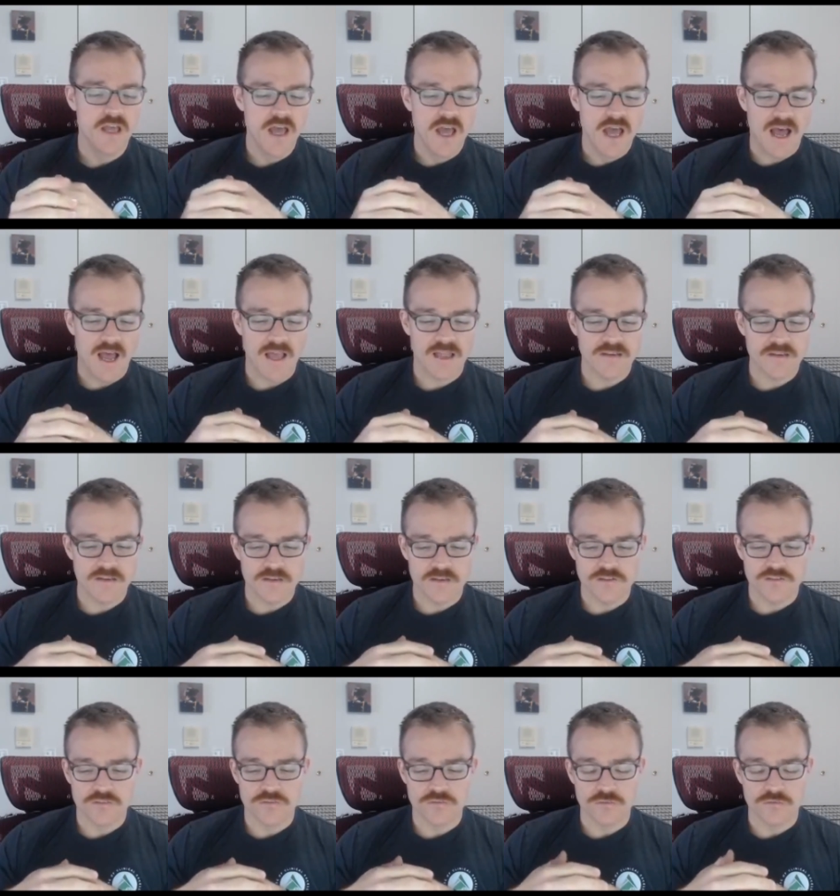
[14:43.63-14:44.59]
I
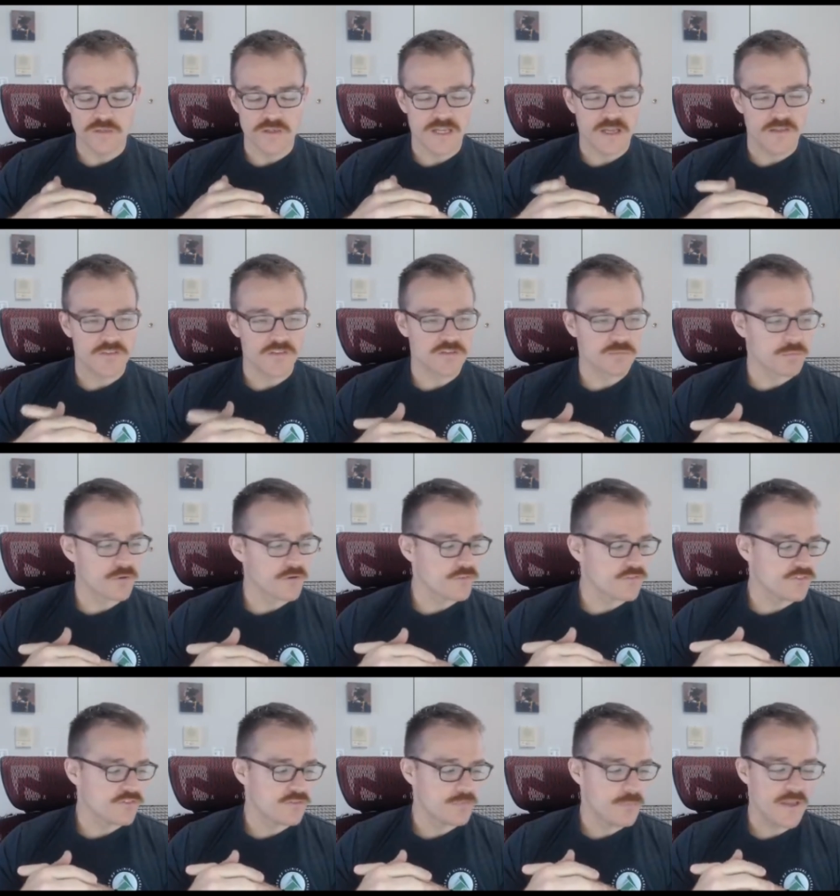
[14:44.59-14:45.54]
need to look at this
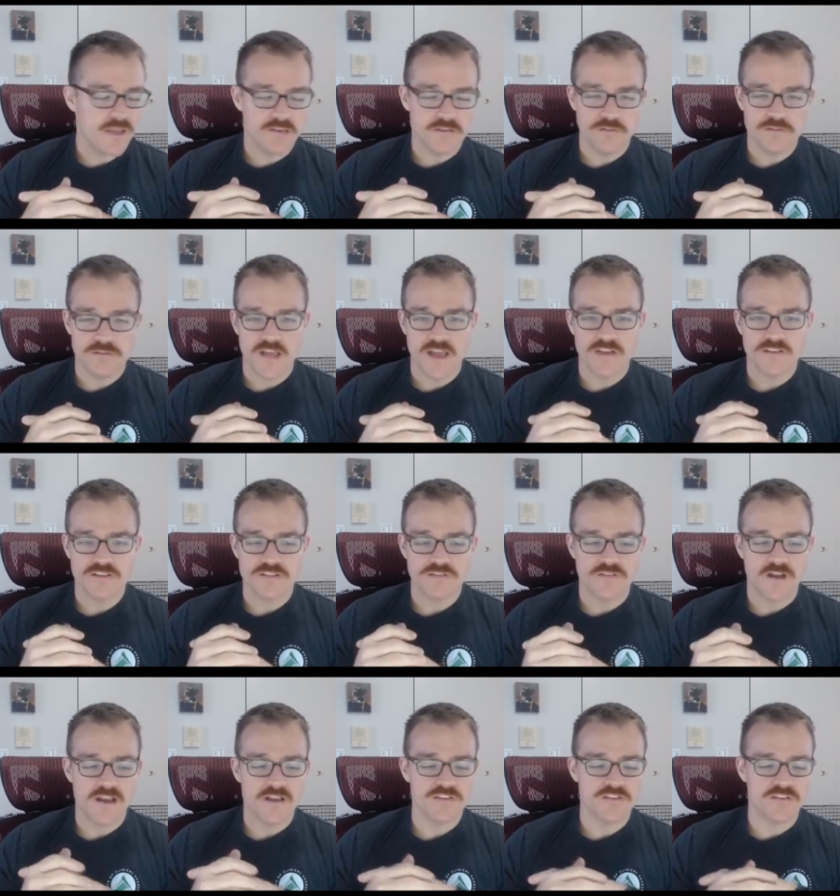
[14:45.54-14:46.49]
person's pain
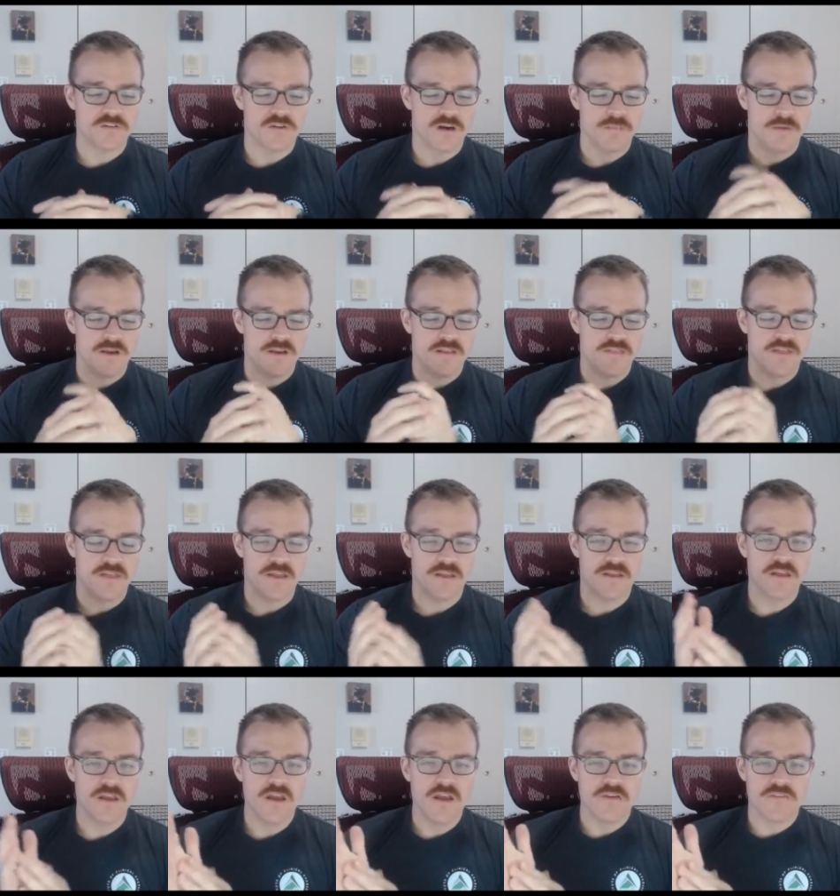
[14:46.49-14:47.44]
catastrophizing, or I might
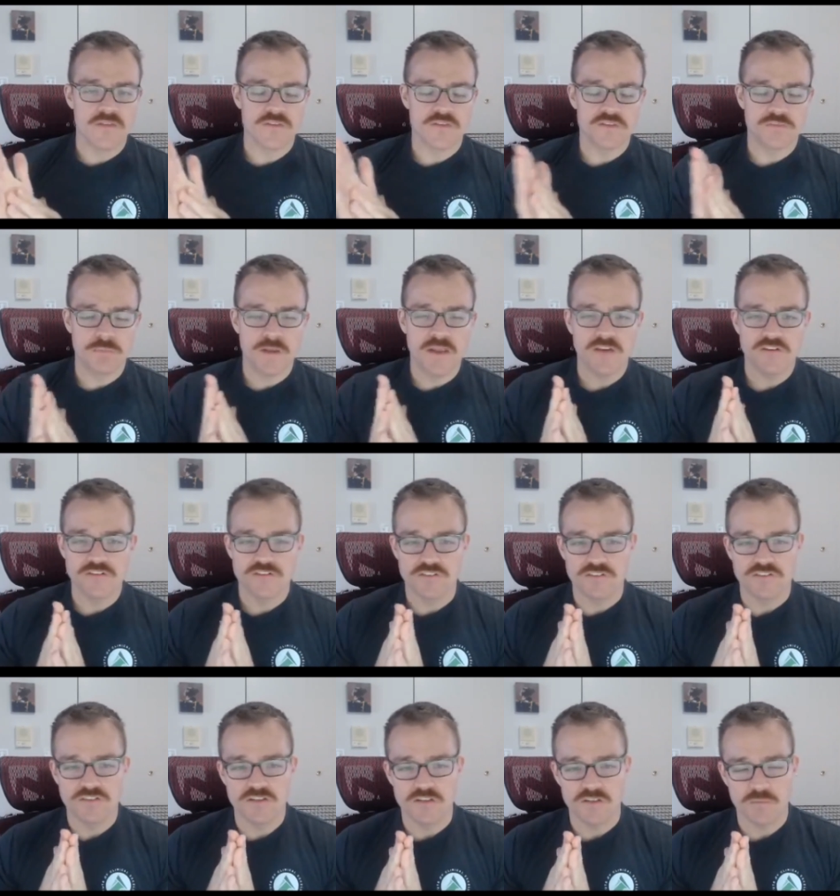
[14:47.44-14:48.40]
think that this patient
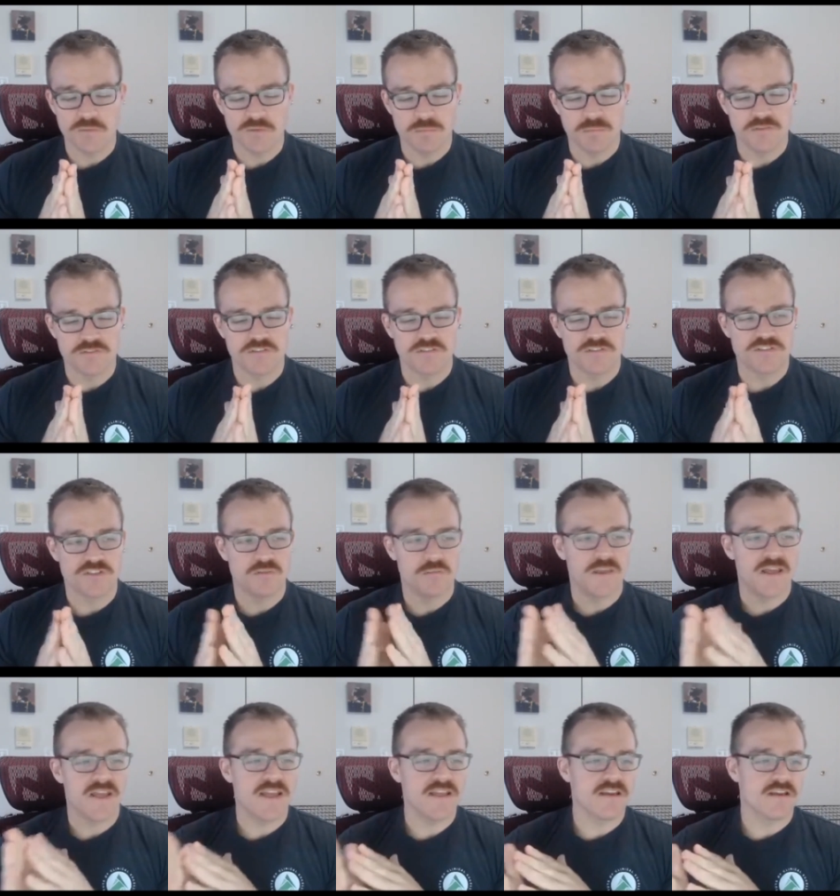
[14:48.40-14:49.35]
is dealing with persistent
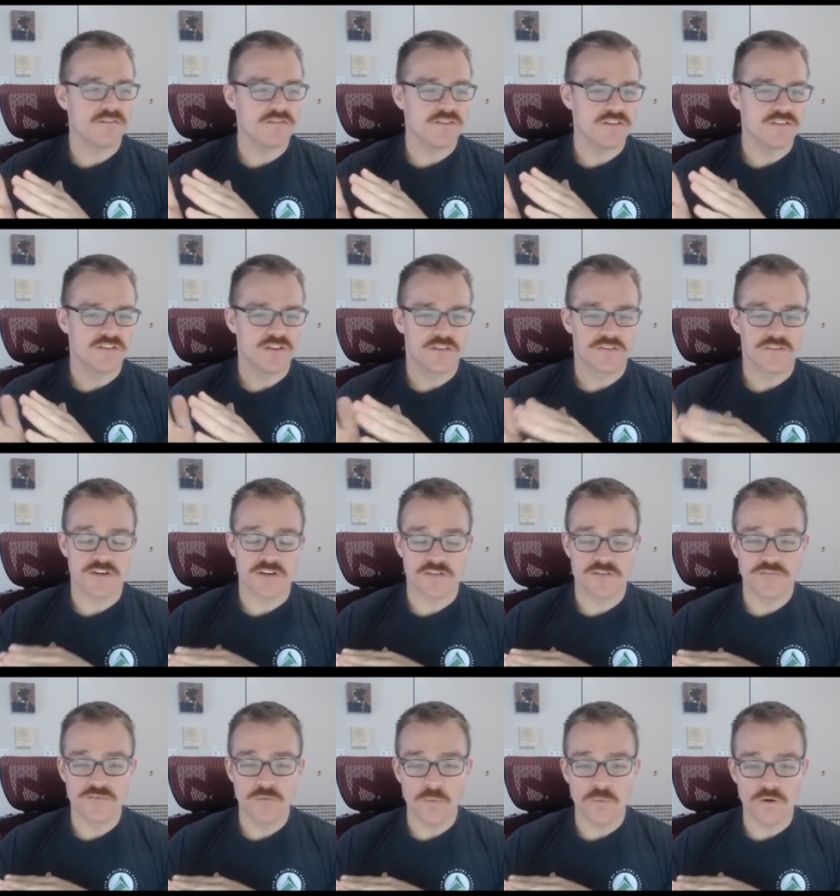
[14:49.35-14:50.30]
pain on visit three or
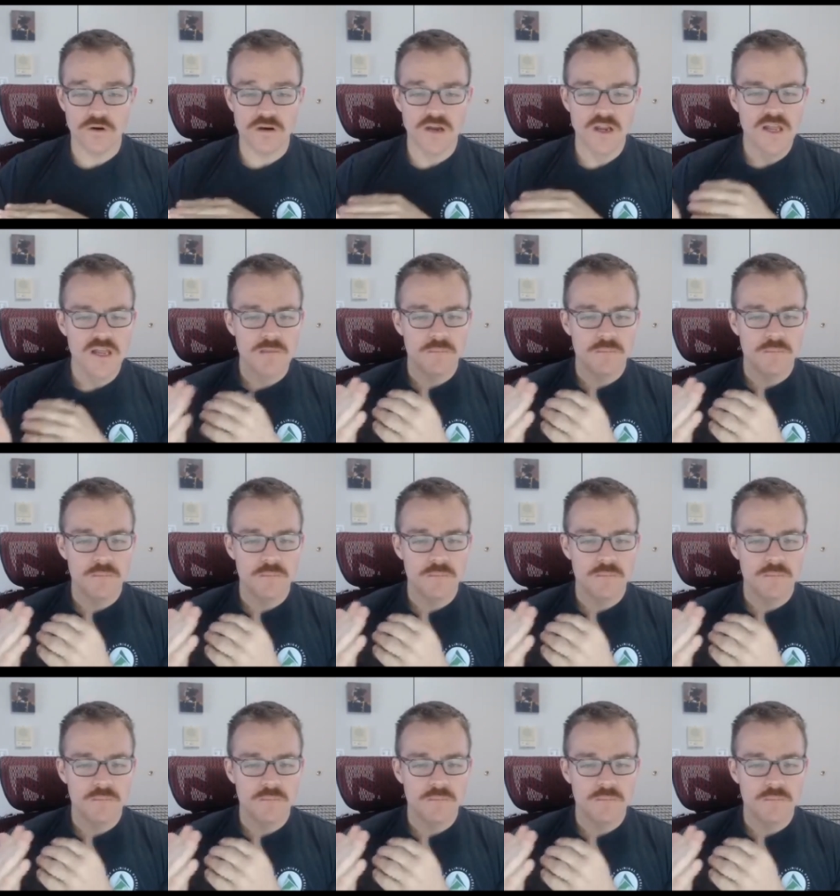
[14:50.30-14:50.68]
four,